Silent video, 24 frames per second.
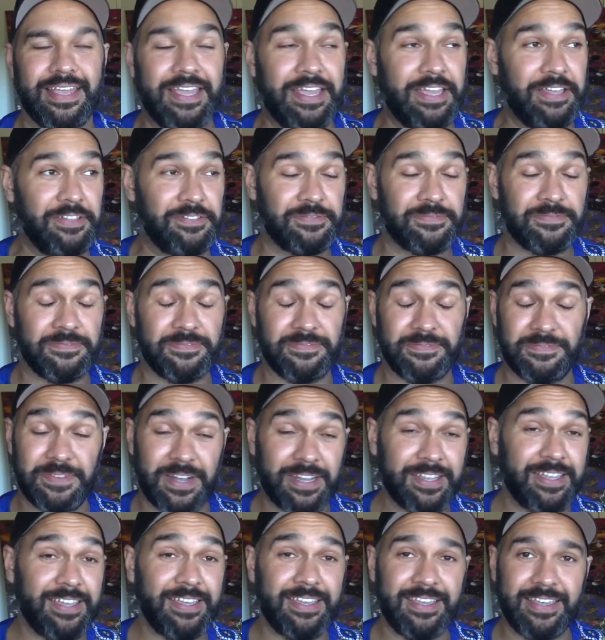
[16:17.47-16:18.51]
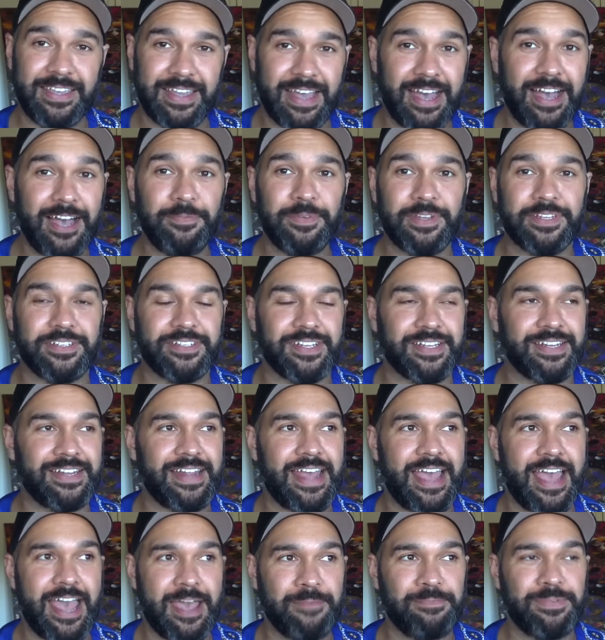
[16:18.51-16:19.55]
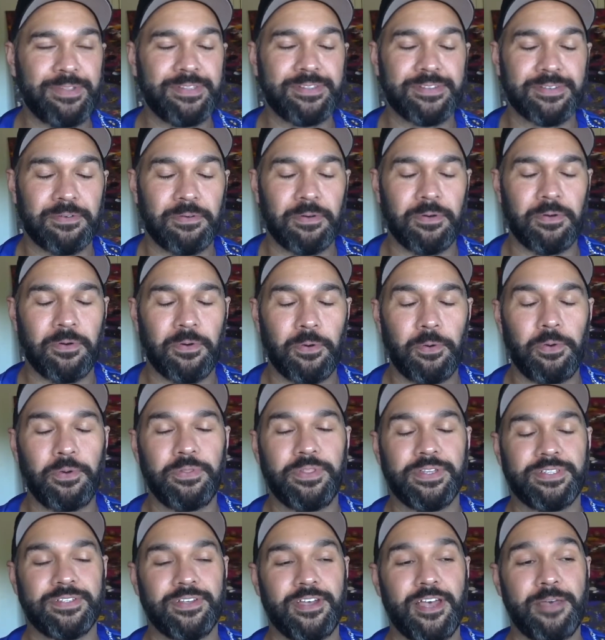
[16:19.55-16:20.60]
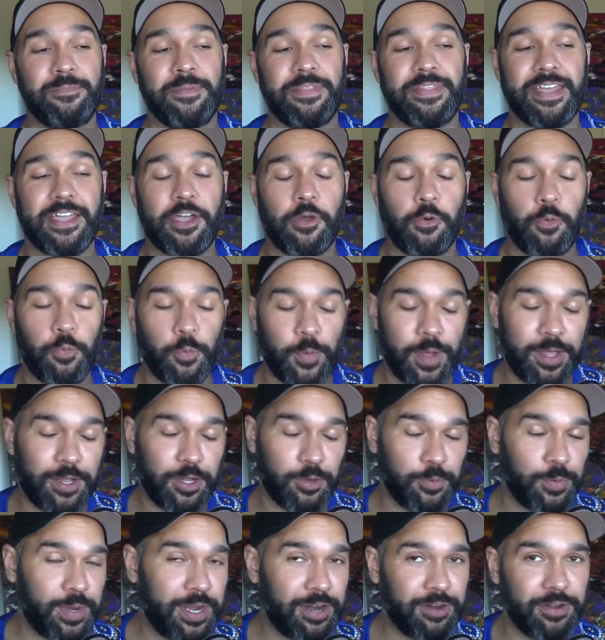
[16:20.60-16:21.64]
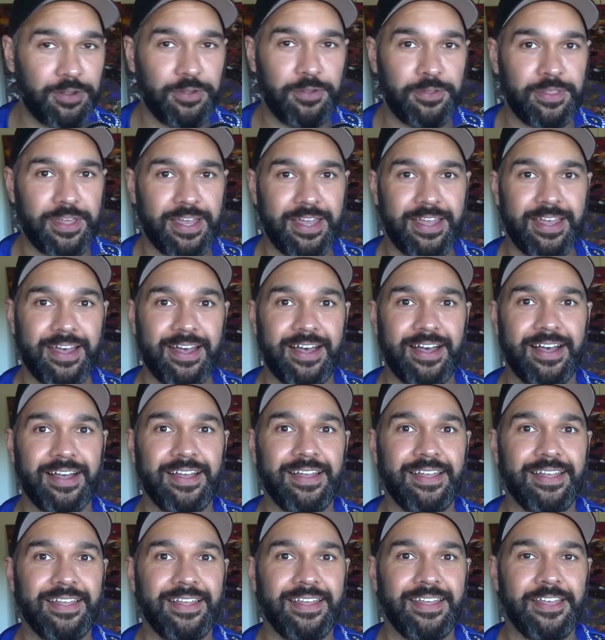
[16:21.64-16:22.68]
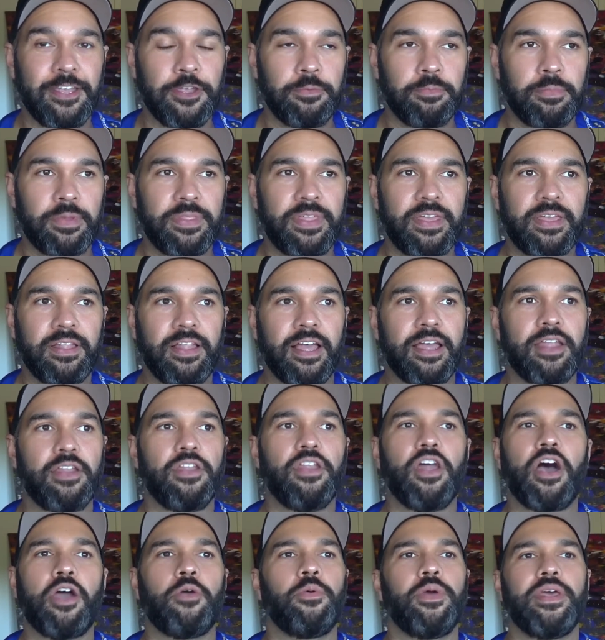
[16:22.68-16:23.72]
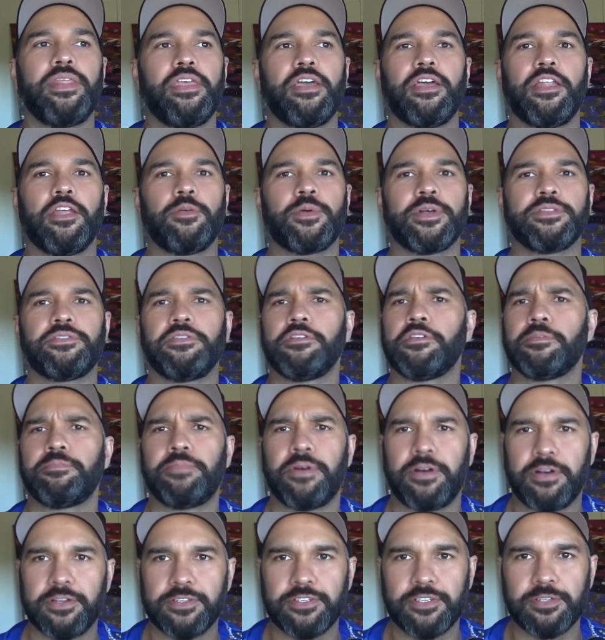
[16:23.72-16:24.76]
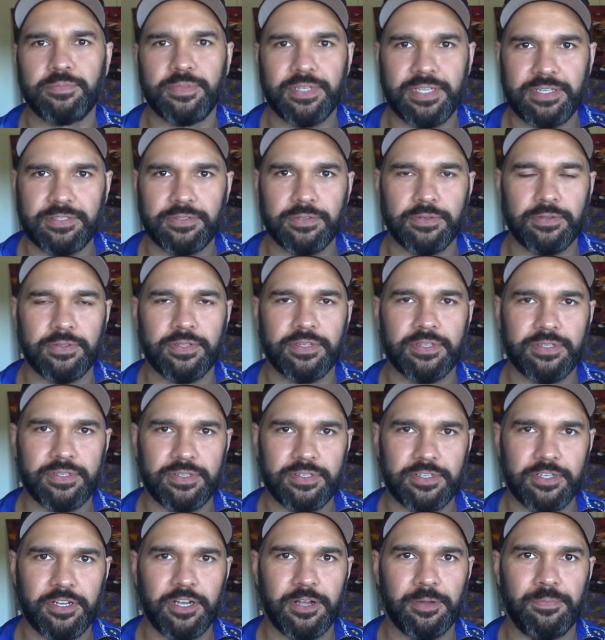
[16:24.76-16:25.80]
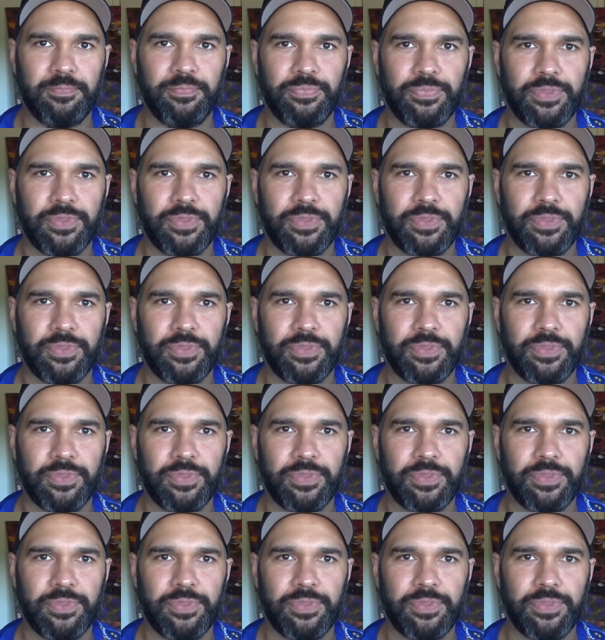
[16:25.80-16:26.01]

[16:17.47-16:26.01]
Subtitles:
It's fucking garbage, and it happens all the time, and they are well aware of who they are. But they're like, no, we're the only ones who could possibly do this job.